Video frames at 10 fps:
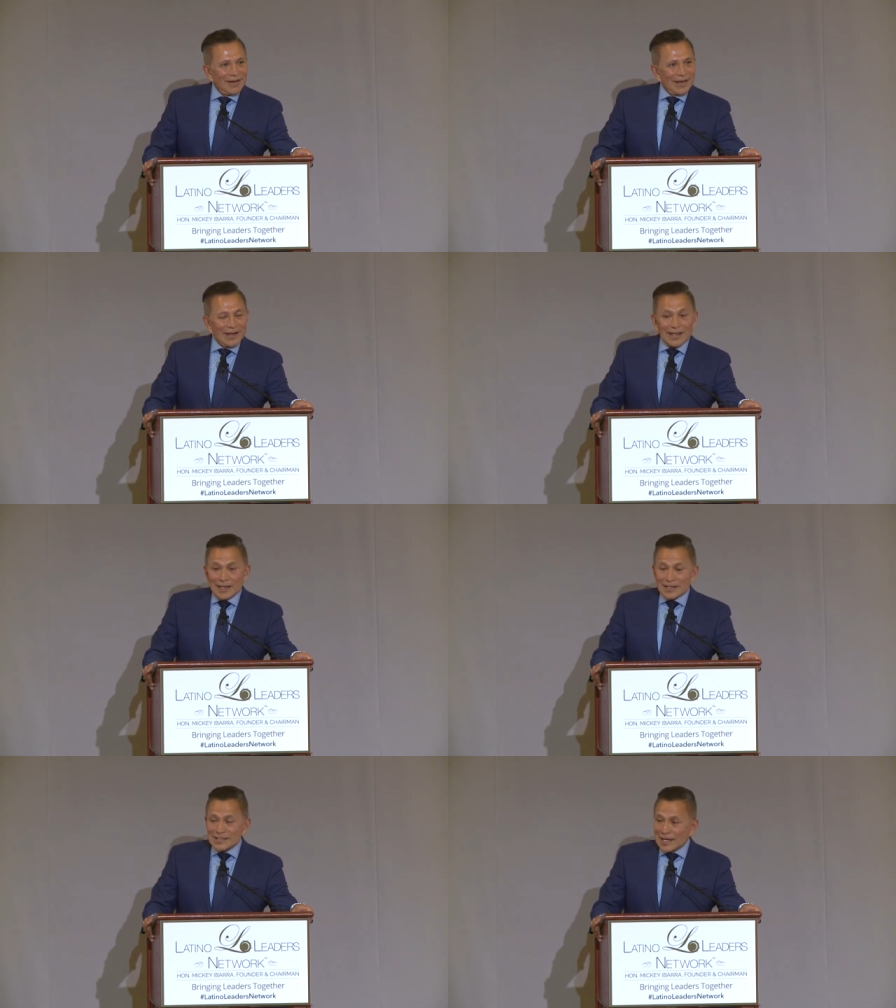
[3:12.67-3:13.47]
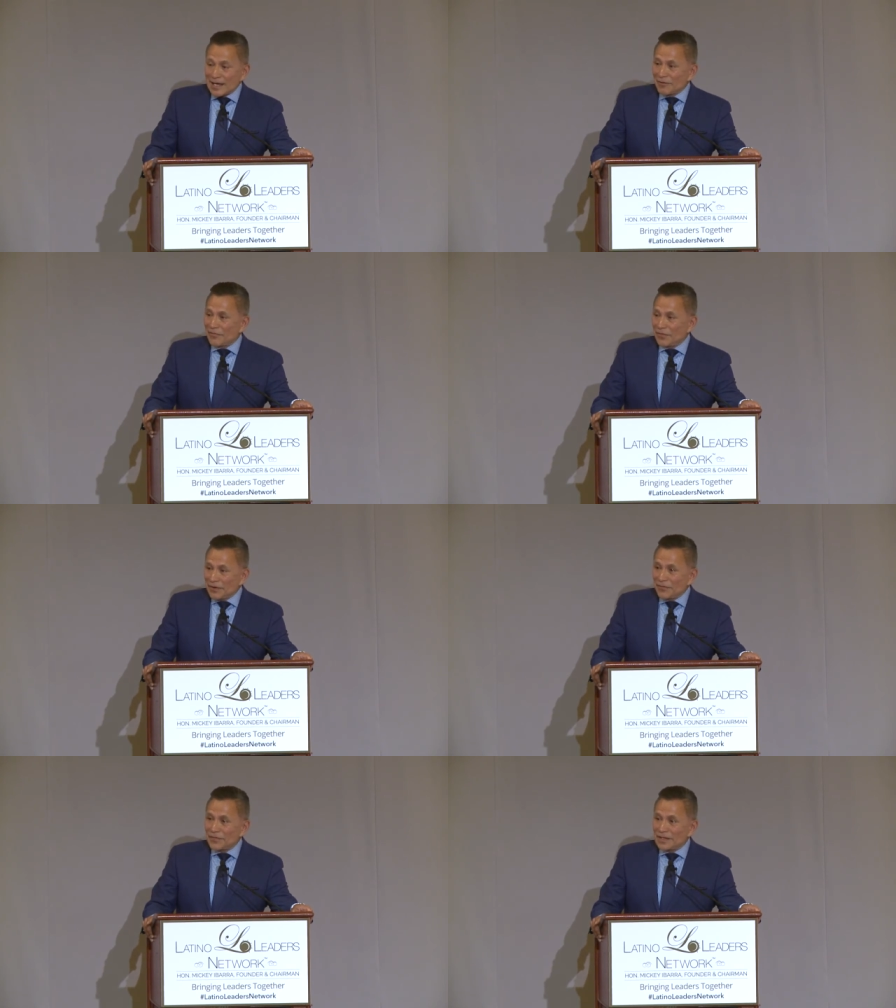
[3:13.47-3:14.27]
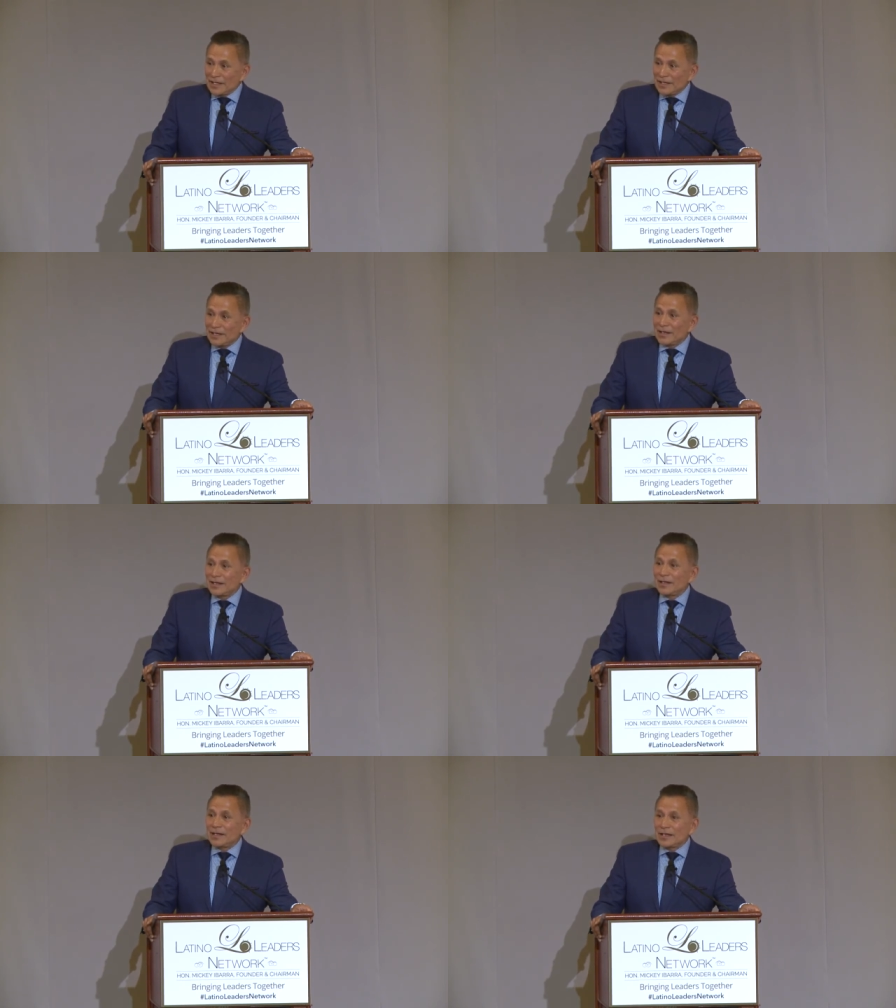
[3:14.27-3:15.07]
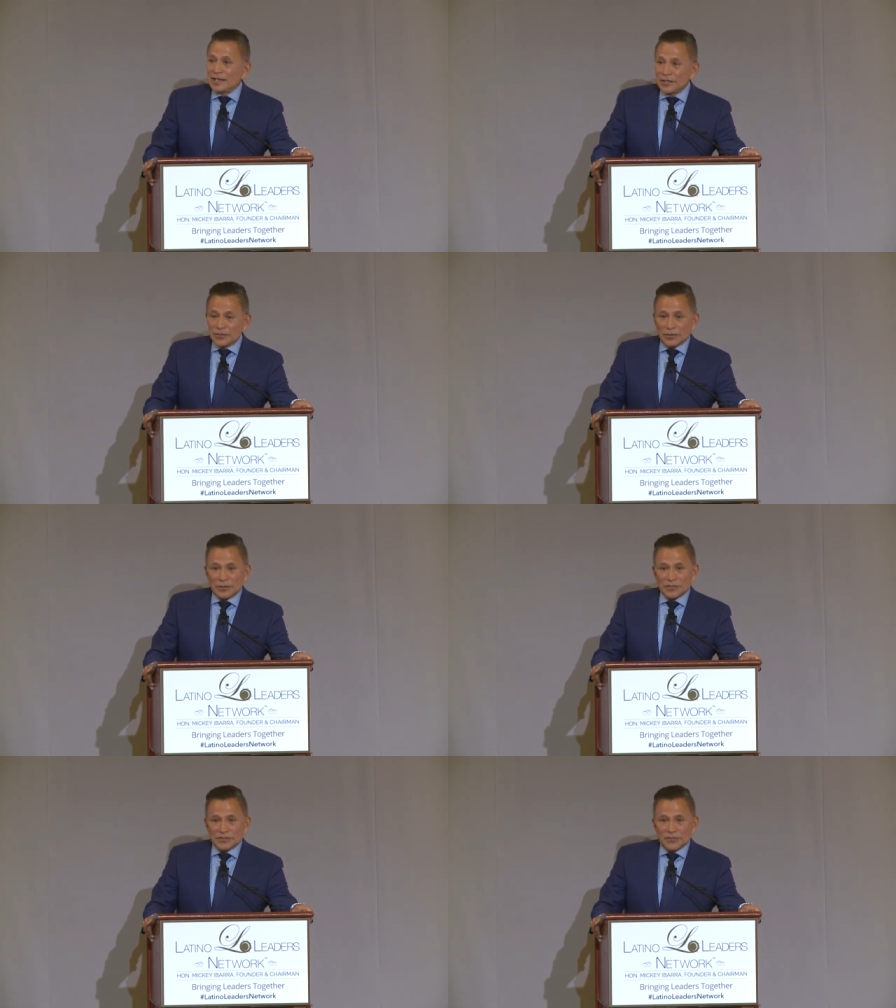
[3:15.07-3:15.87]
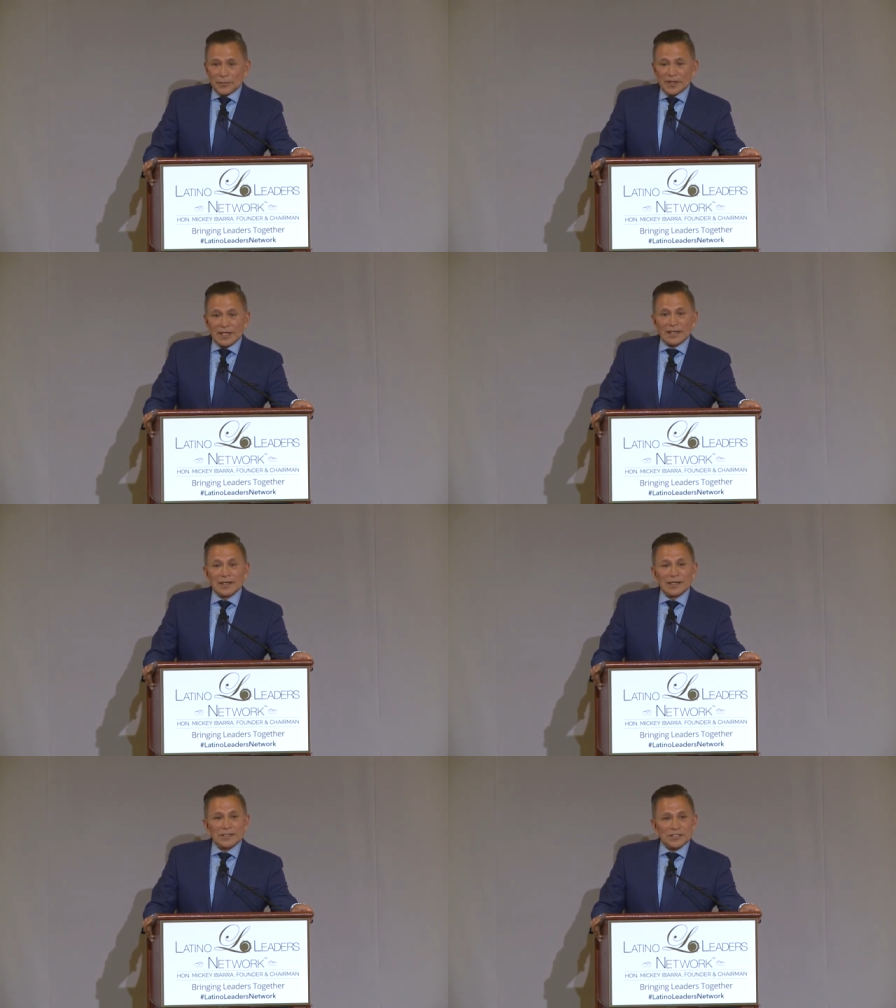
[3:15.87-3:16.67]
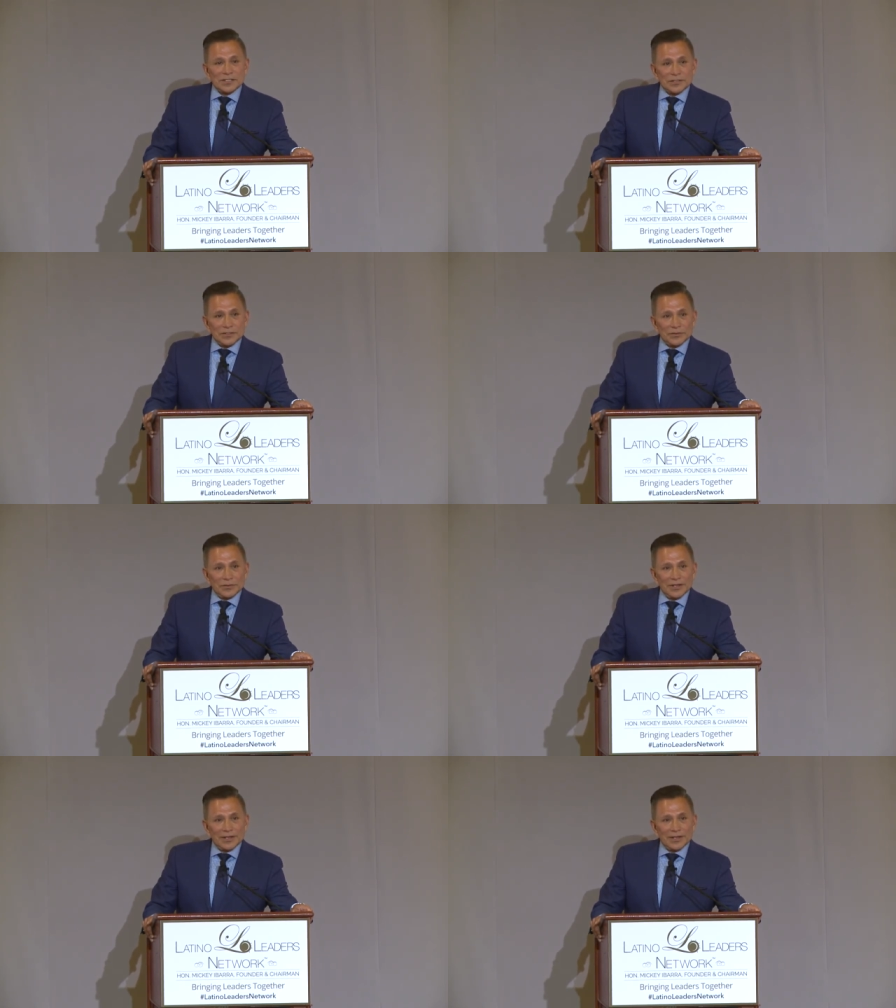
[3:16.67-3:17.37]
And he has had 15 interns from the Hinckley Institute,